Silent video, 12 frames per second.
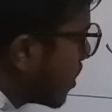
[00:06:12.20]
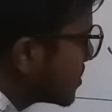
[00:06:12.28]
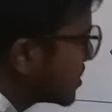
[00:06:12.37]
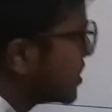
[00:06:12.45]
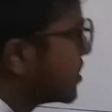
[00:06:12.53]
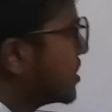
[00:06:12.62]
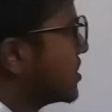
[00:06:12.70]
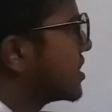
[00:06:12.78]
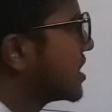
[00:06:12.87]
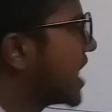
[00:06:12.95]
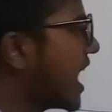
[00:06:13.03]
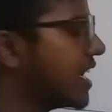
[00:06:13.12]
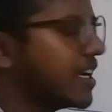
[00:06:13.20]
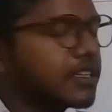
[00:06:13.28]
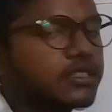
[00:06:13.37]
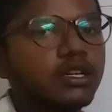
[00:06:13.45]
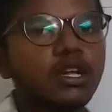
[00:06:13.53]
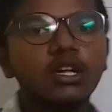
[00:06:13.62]
concentration
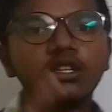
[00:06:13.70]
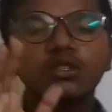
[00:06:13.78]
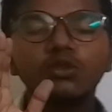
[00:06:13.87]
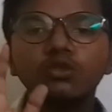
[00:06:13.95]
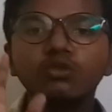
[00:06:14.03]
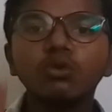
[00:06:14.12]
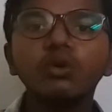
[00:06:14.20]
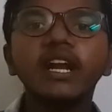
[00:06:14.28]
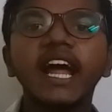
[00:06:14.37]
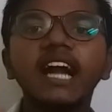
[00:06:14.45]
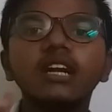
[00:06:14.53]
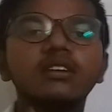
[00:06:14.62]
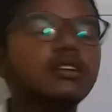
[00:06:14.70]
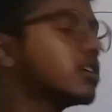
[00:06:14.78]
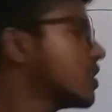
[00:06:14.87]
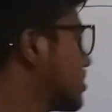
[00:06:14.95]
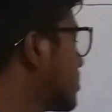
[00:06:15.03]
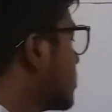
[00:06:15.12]
gradient, so that
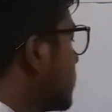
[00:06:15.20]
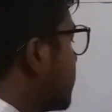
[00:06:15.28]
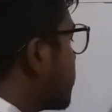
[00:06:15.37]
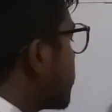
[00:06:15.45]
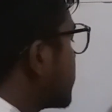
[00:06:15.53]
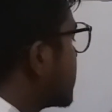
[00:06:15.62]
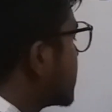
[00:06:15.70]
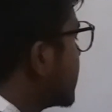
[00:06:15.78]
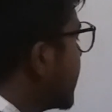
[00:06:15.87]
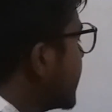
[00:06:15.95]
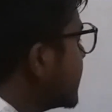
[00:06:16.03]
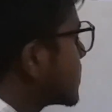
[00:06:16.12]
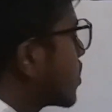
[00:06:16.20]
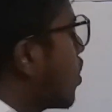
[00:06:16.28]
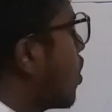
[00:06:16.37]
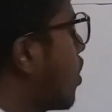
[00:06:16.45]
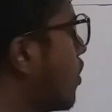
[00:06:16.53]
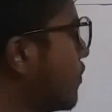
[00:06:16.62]
the process
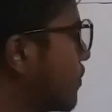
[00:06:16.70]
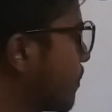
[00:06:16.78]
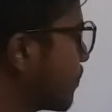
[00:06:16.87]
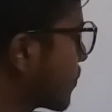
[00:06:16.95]
of